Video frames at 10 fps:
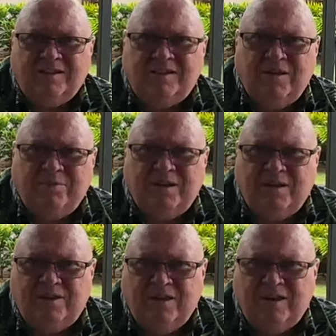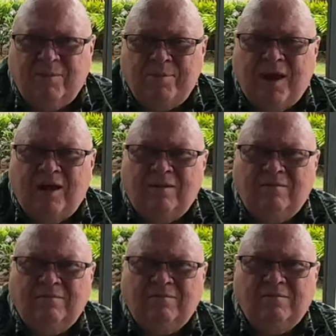something to think about.
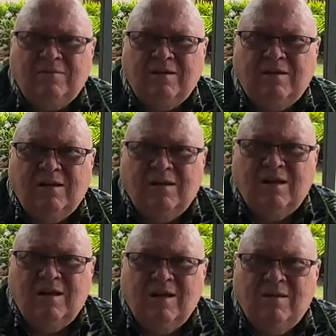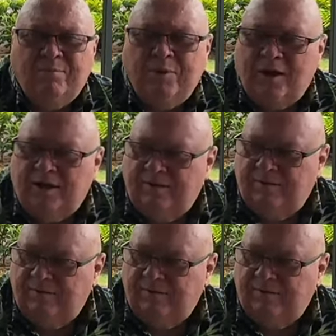But